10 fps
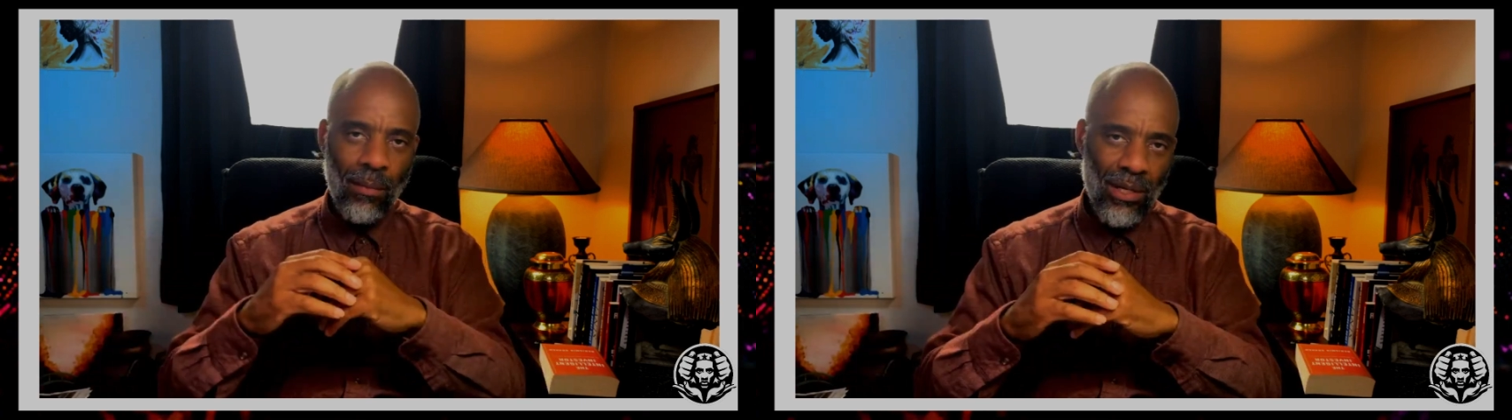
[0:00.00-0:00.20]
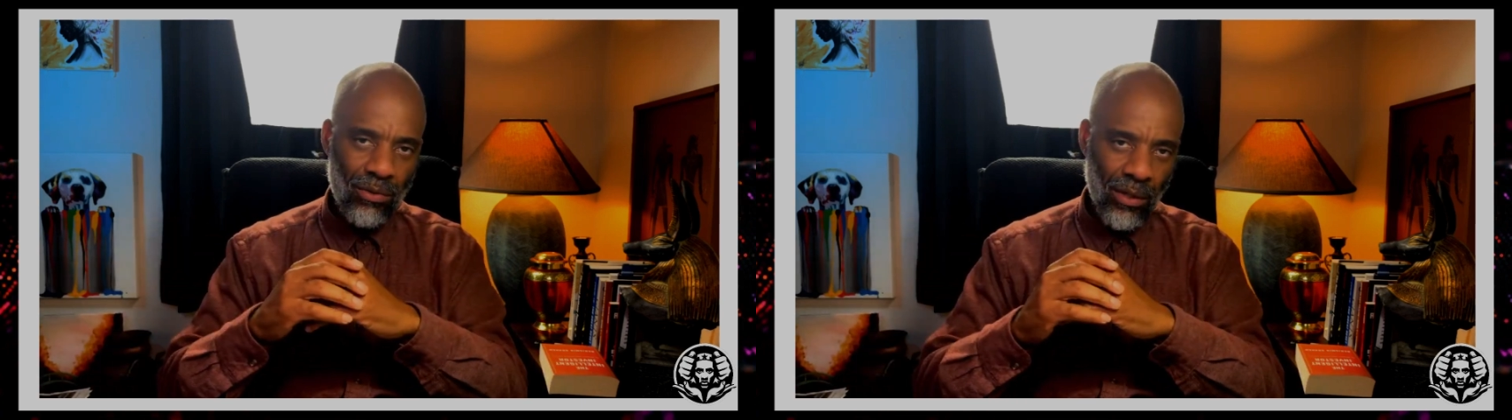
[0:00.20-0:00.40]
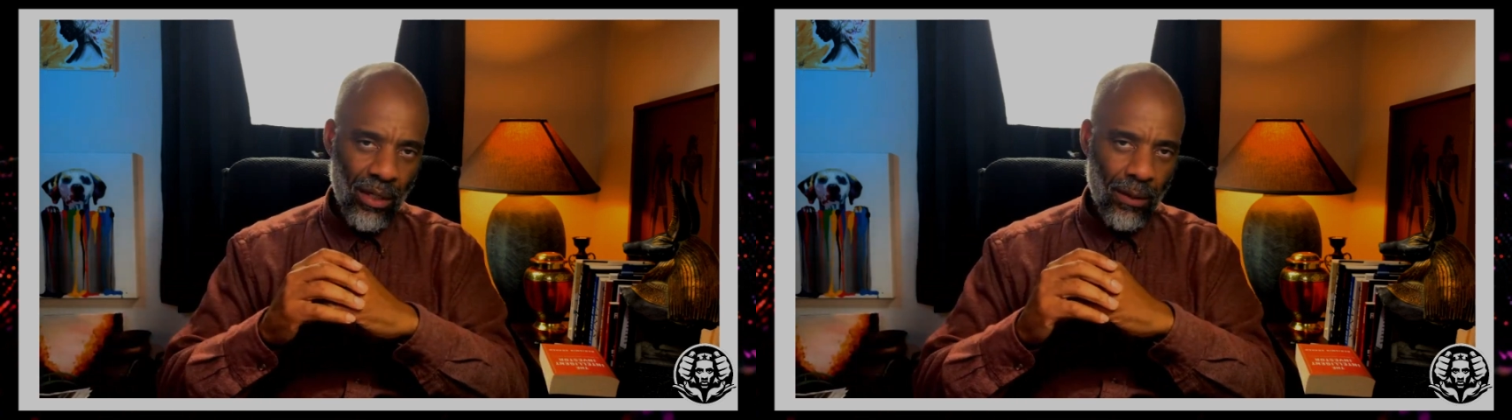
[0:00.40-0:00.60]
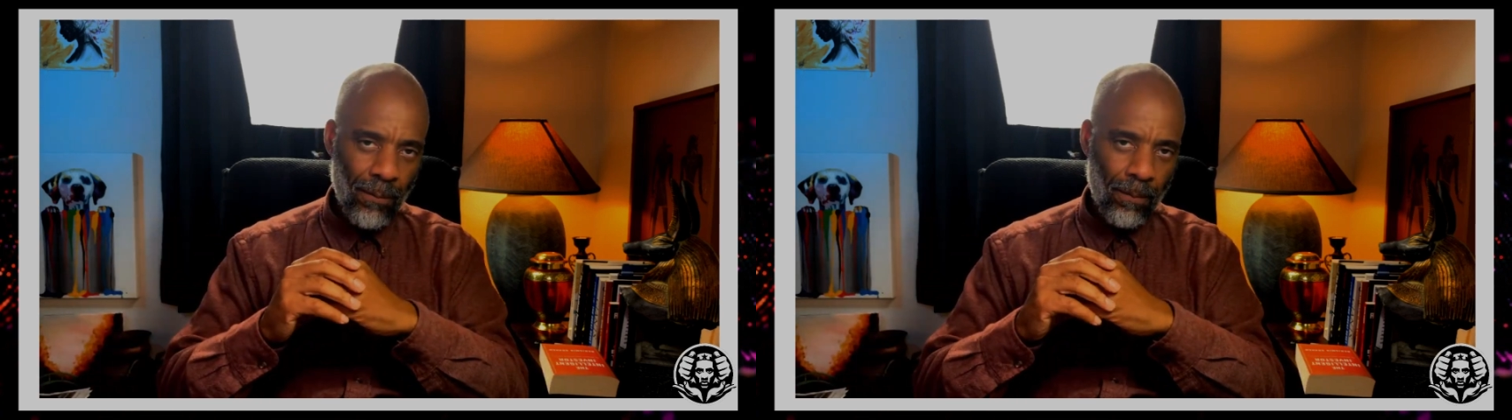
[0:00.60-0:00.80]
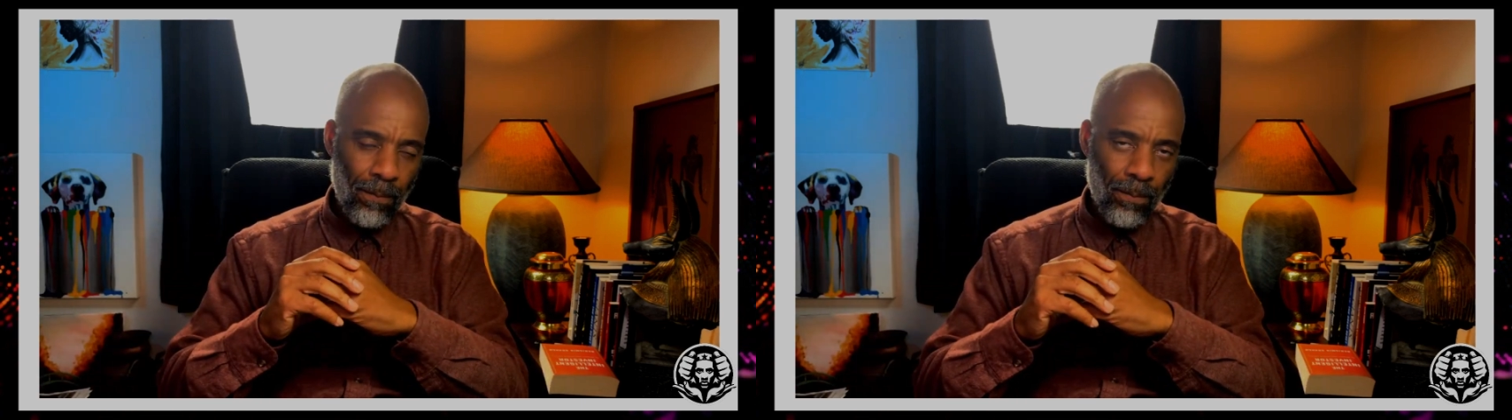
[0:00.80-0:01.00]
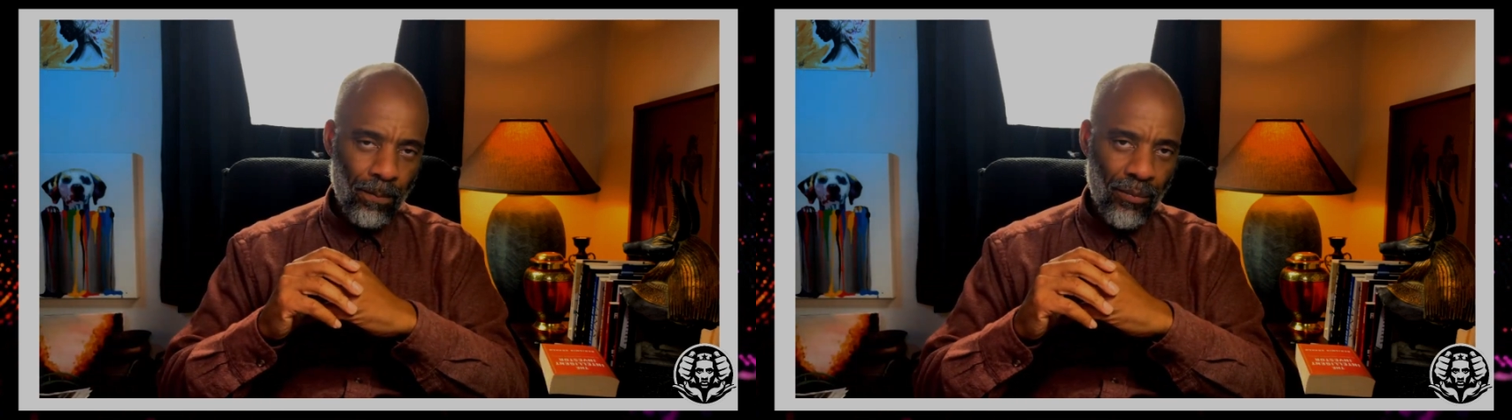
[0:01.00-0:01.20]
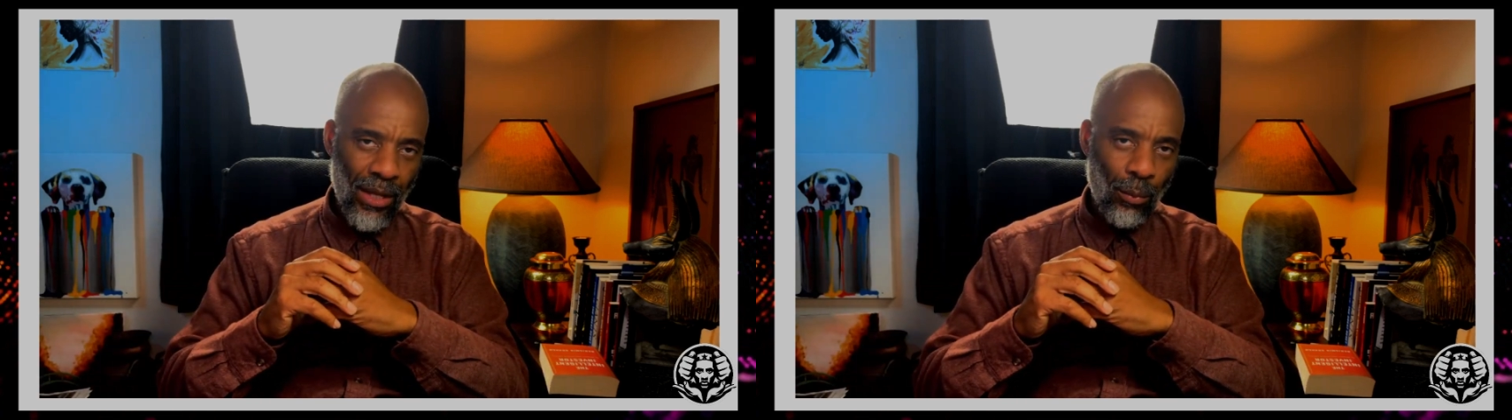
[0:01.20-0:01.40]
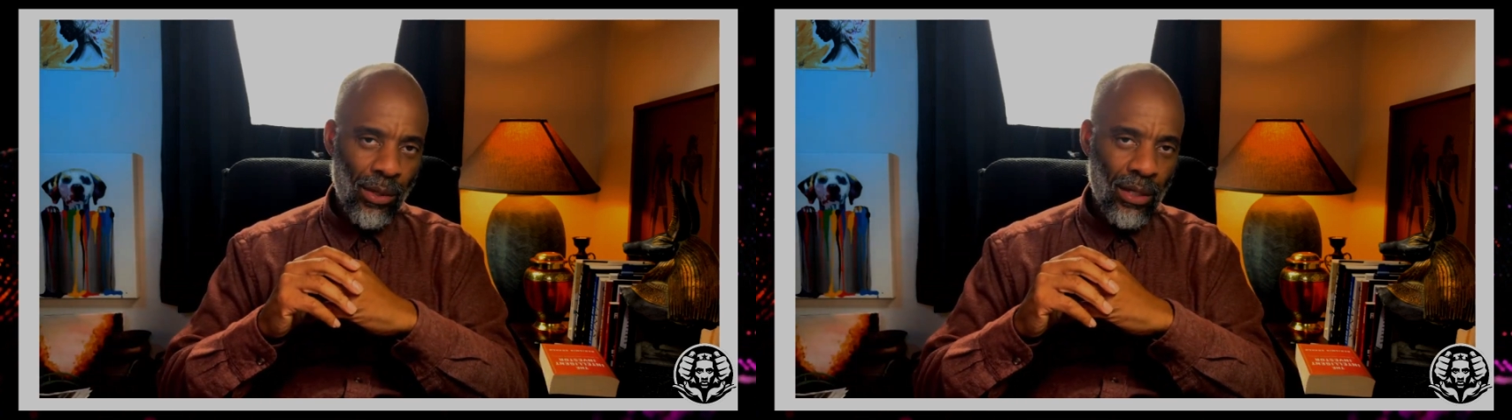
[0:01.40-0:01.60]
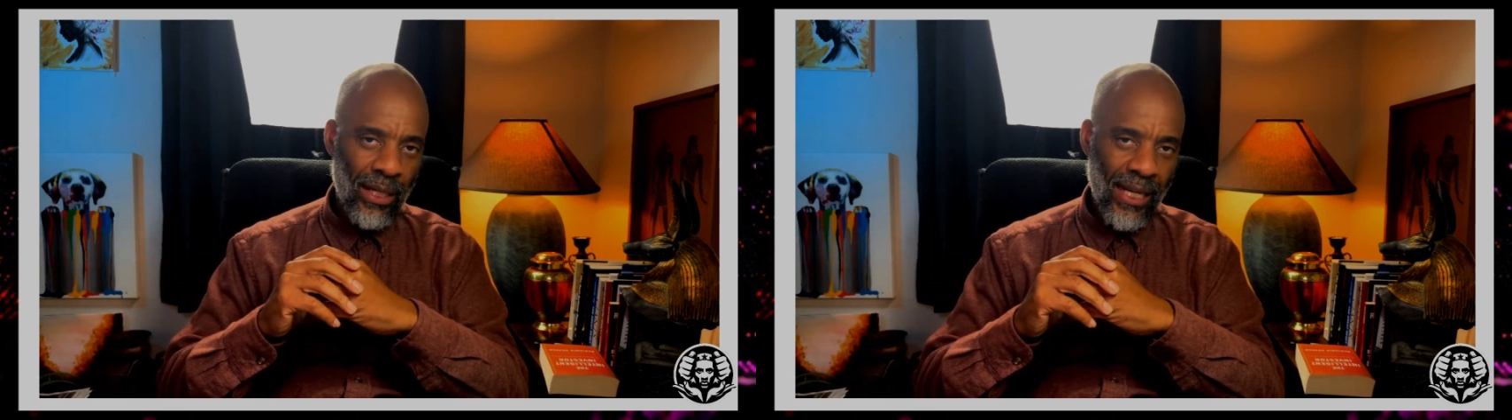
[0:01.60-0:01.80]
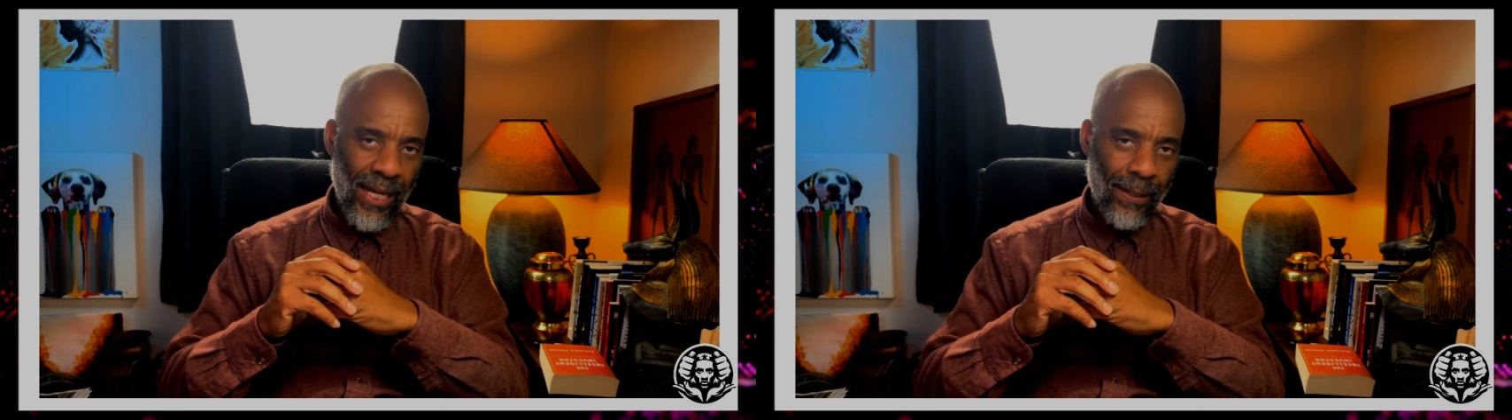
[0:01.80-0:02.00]
metric that we're
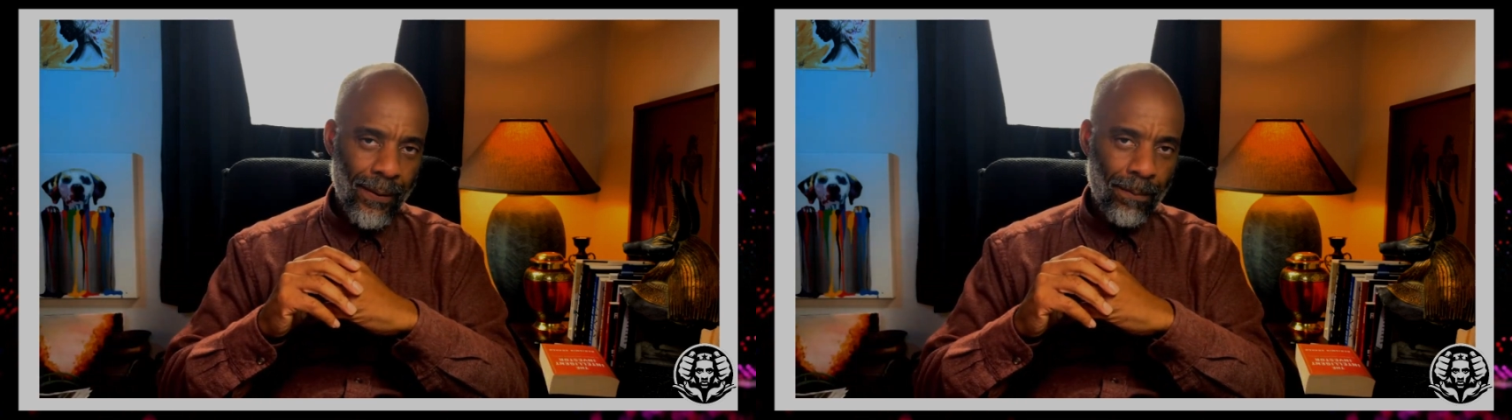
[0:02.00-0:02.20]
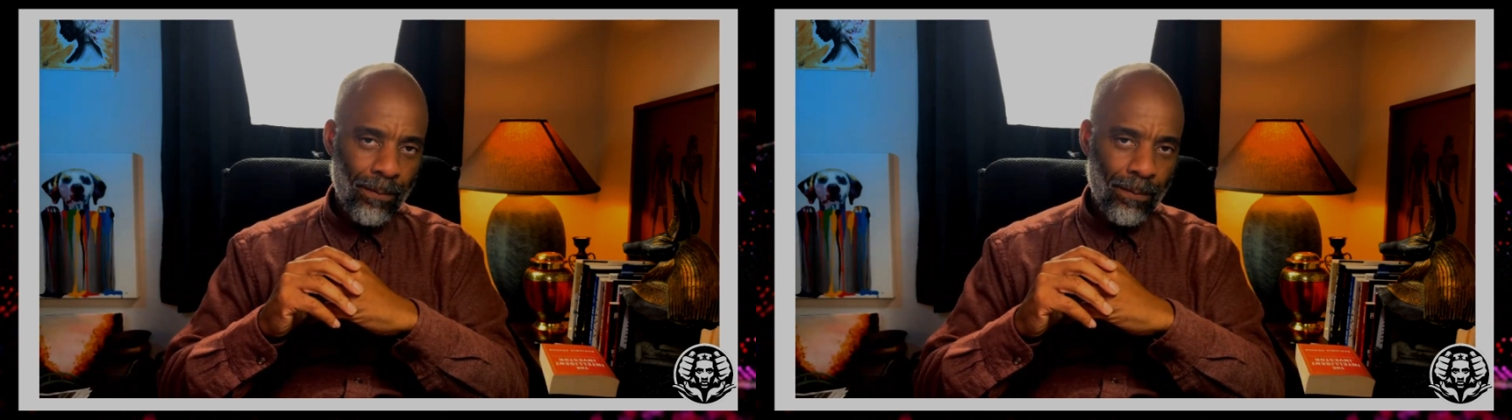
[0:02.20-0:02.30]
looking at,